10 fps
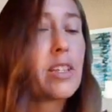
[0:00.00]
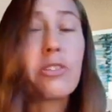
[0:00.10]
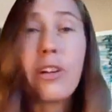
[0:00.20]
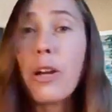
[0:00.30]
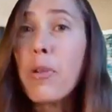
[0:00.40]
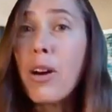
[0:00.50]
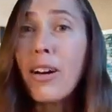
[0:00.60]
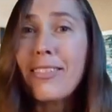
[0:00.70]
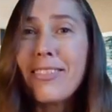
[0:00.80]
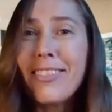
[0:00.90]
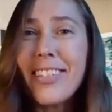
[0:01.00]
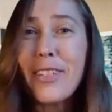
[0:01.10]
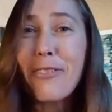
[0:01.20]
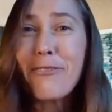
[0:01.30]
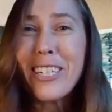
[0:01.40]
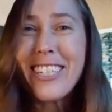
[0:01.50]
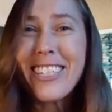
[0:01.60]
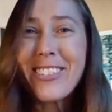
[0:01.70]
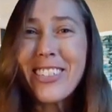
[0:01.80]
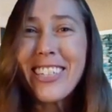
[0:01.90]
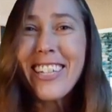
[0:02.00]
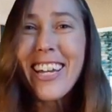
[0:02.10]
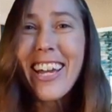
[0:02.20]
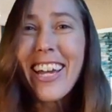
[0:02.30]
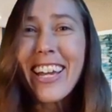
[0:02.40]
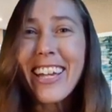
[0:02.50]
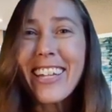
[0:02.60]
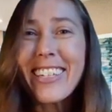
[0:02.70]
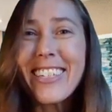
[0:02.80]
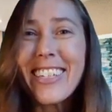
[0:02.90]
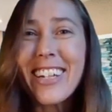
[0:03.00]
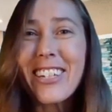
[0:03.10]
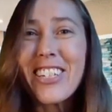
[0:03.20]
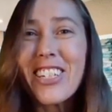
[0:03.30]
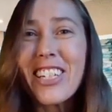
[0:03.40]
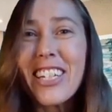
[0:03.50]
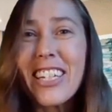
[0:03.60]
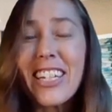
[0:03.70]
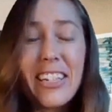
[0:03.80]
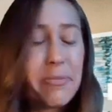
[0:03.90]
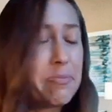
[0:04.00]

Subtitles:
grandma is a feisty one, and she